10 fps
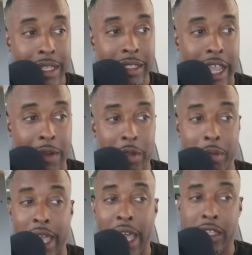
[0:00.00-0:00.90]
Tyreek
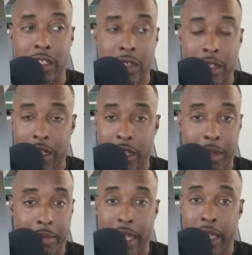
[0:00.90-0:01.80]

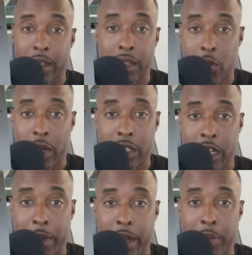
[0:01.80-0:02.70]
McAllister, man, you want to
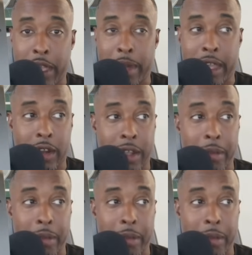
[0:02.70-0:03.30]
talk about a playmaker.